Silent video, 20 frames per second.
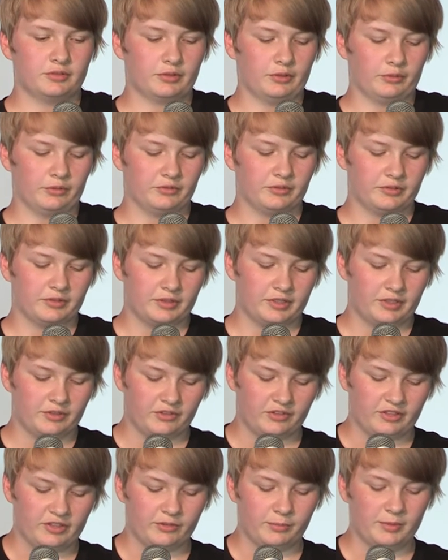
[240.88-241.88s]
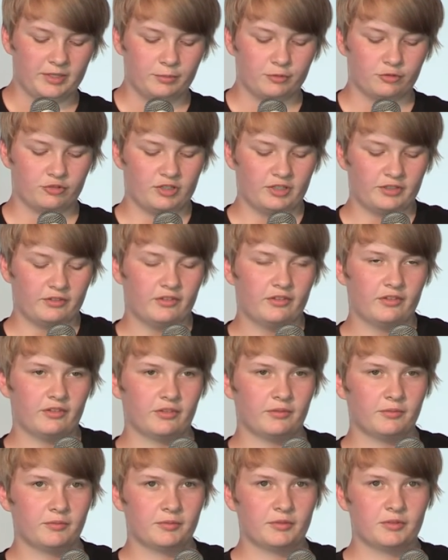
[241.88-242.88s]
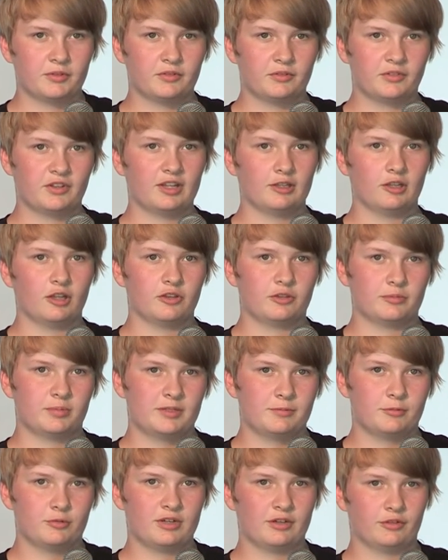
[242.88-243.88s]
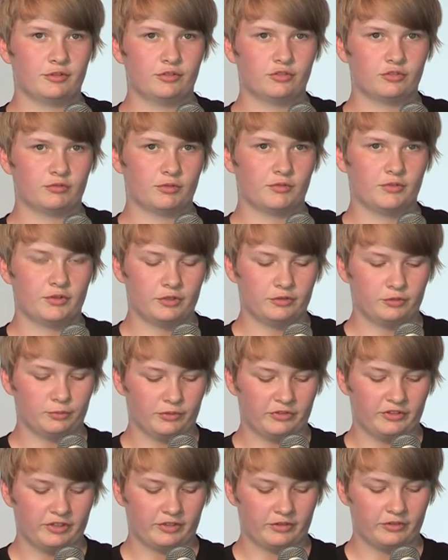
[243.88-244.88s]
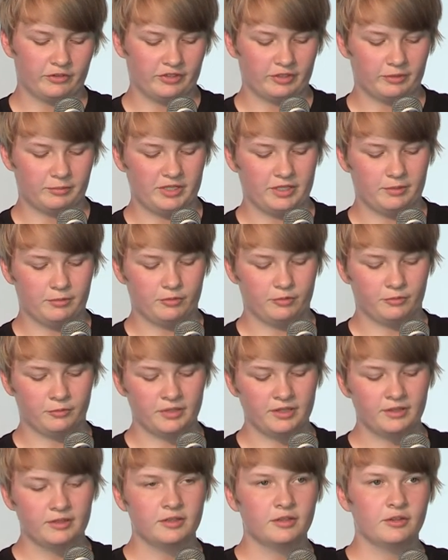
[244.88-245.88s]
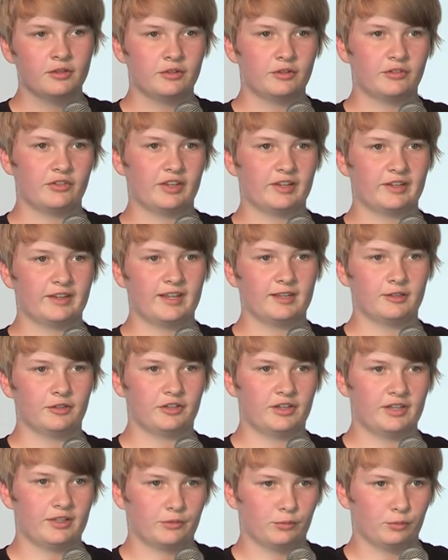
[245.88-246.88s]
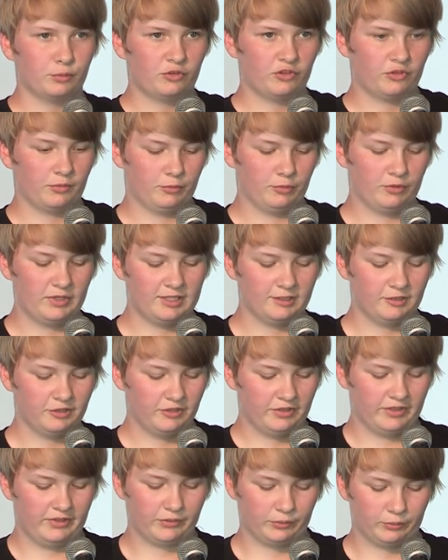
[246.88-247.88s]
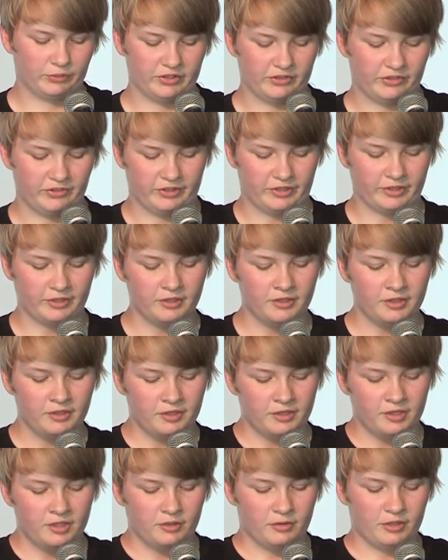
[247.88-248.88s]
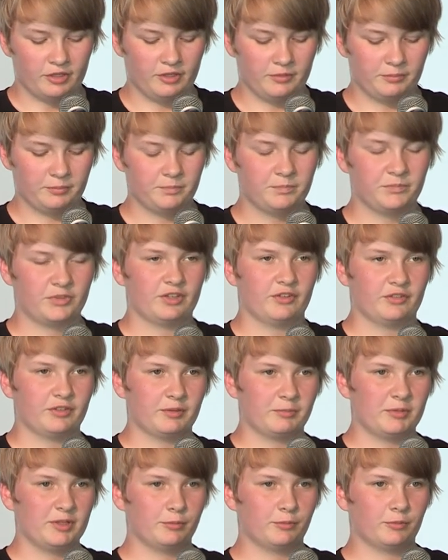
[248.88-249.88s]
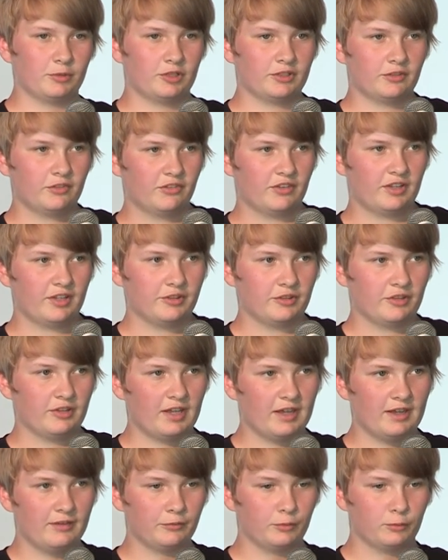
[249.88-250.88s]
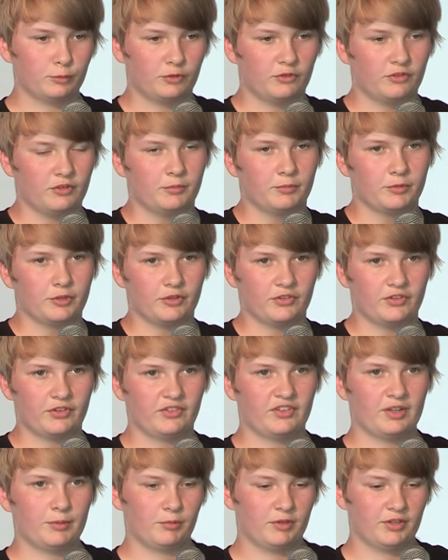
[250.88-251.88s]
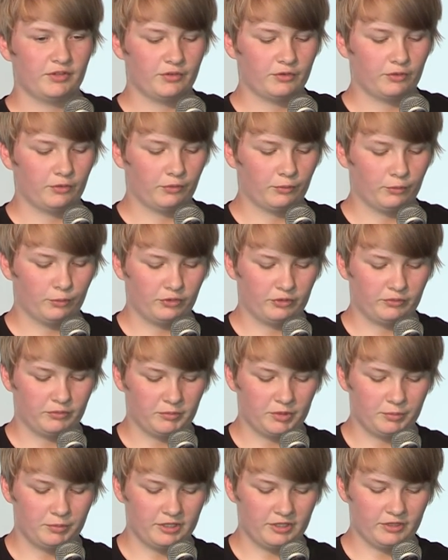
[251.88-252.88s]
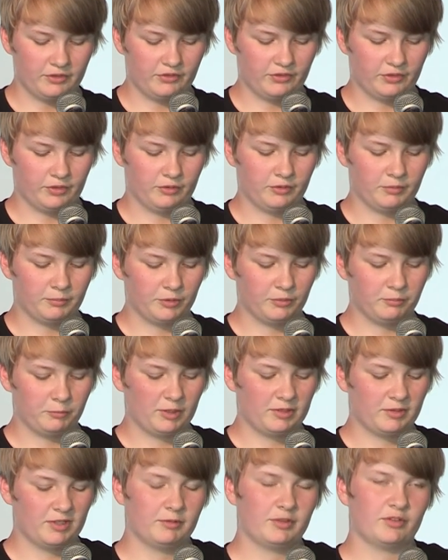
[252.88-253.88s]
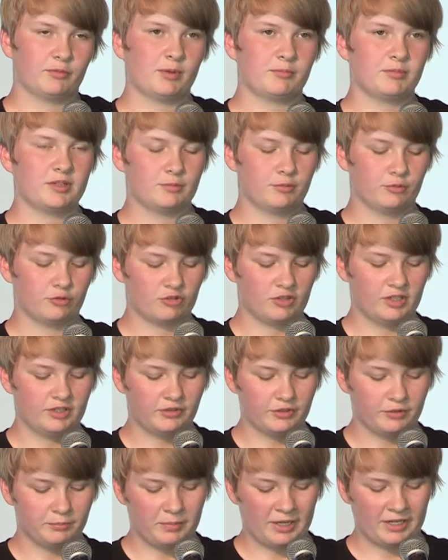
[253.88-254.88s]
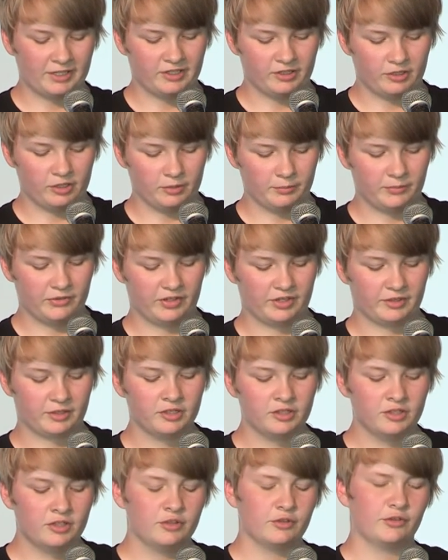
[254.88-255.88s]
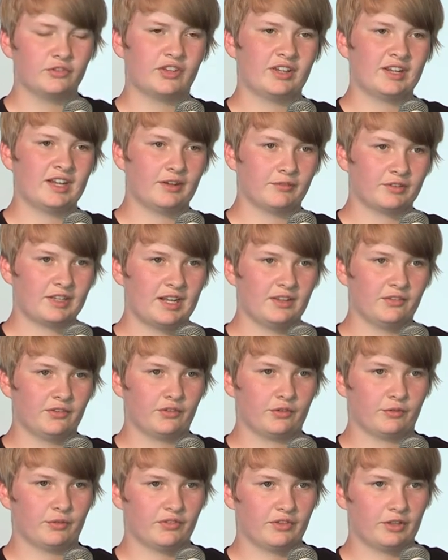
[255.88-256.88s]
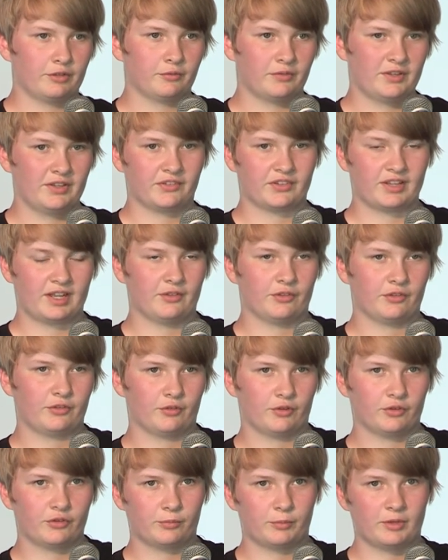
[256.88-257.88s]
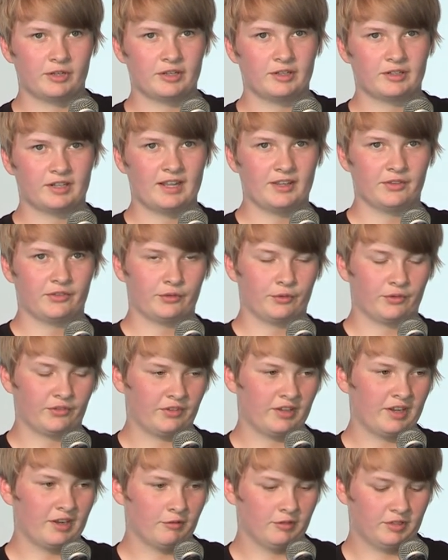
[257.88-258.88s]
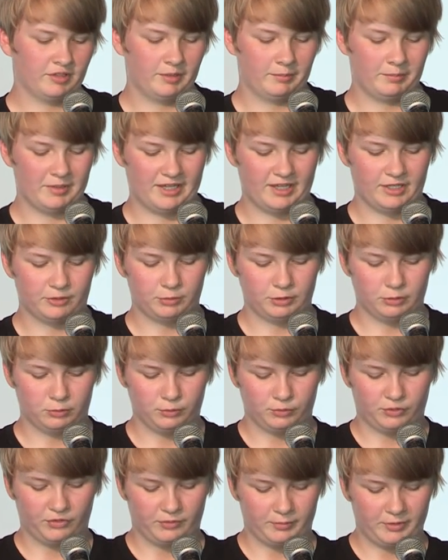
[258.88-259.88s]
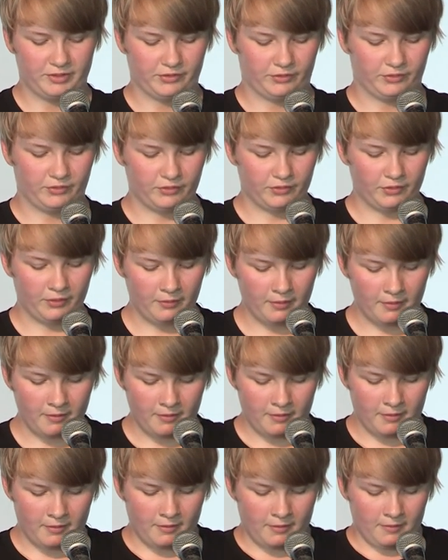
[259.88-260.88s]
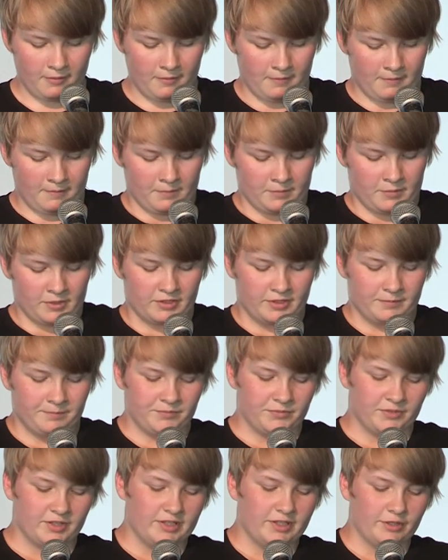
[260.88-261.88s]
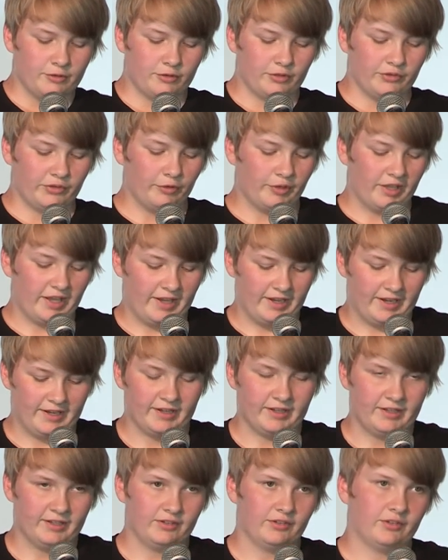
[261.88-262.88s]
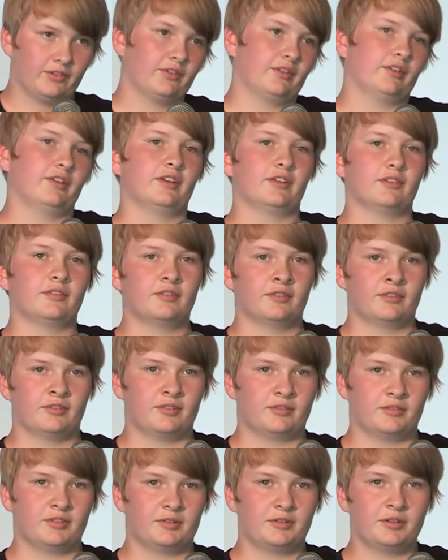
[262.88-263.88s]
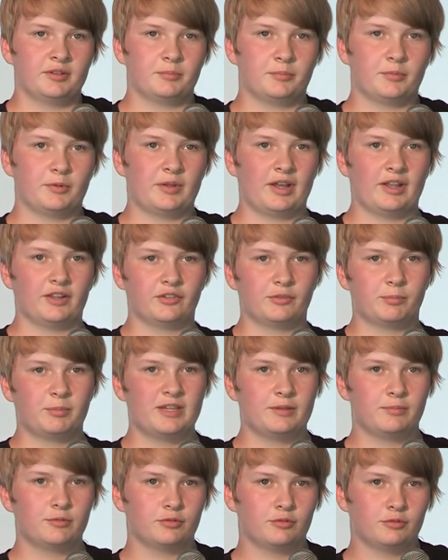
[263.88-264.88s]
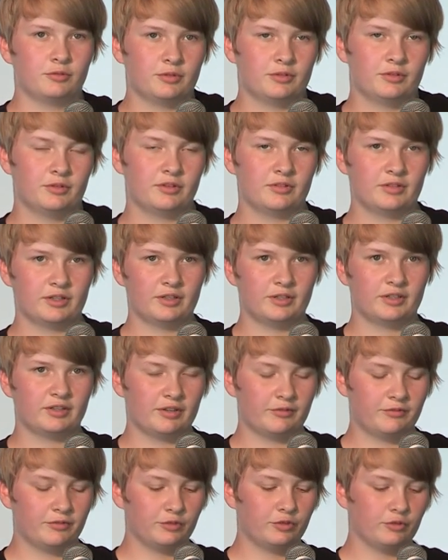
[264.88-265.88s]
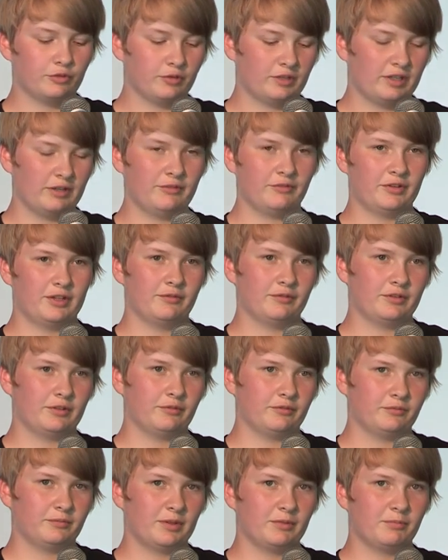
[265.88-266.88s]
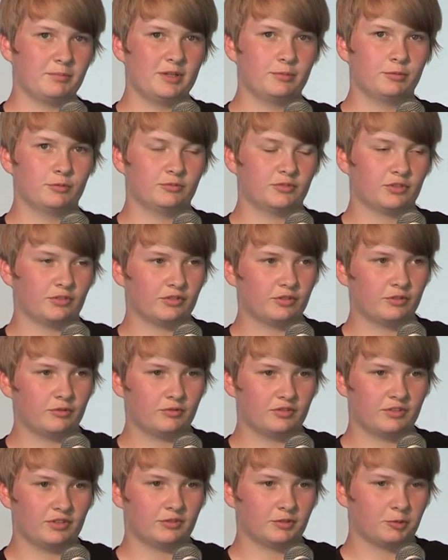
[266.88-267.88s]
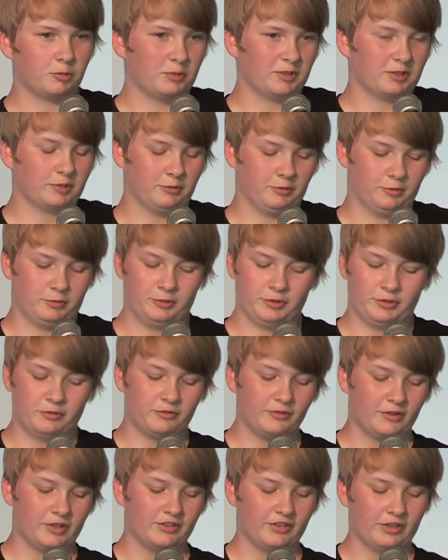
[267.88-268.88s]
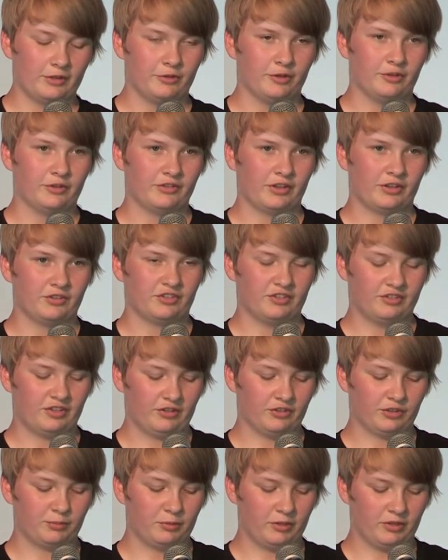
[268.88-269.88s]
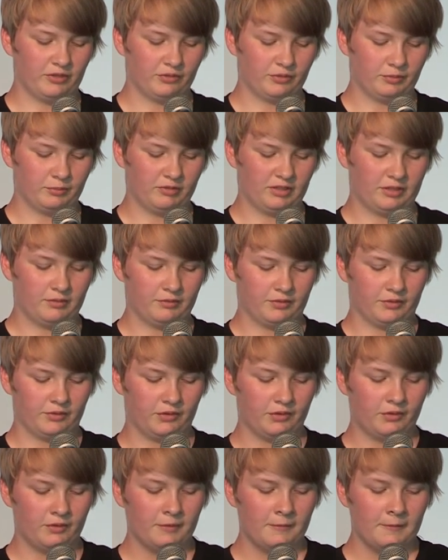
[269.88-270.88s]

on the internet is people trying to tell other people how you should refer to autistic people, saying Eleanor has autism or Eleanor is autistic. People like to say they have autism because it separates the disorder from the person, but when people try to back it up saying you say have cancer instead of is cancerous, when cancer is inherently bad while autism isn't. Either is okay, if people just did a quick Google, you'd find out that it's actually down to personal preference.